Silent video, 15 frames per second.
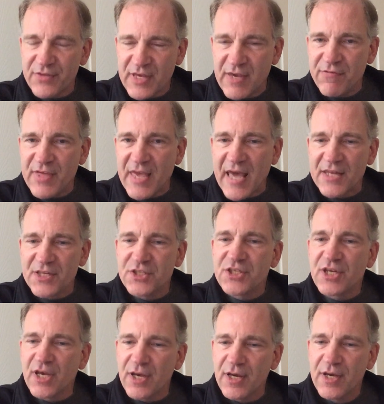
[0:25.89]
give the
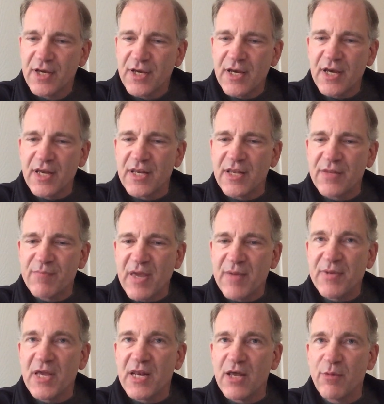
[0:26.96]
answer and
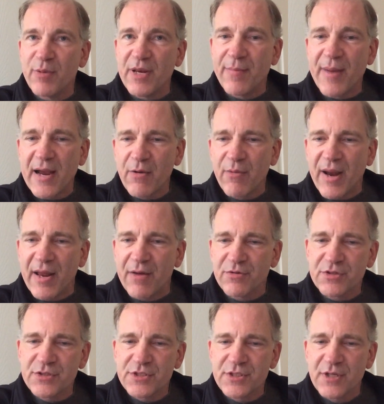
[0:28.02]
maybe a little bit of
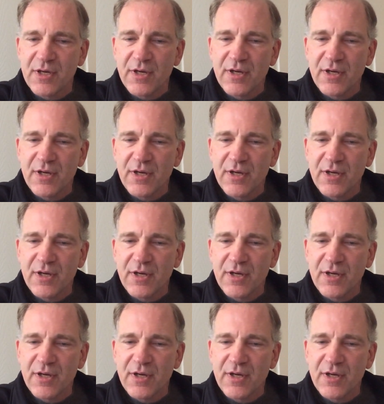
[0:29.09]
background